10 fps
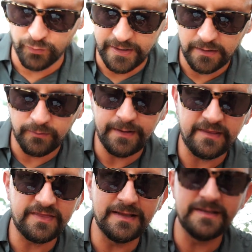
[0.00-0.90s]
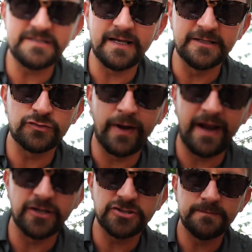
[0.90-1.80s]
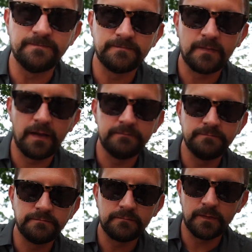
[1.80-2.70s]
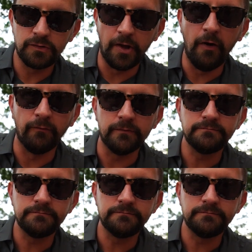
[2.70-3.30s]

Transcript: really, really thinly sliced radish. Is it pickled? No.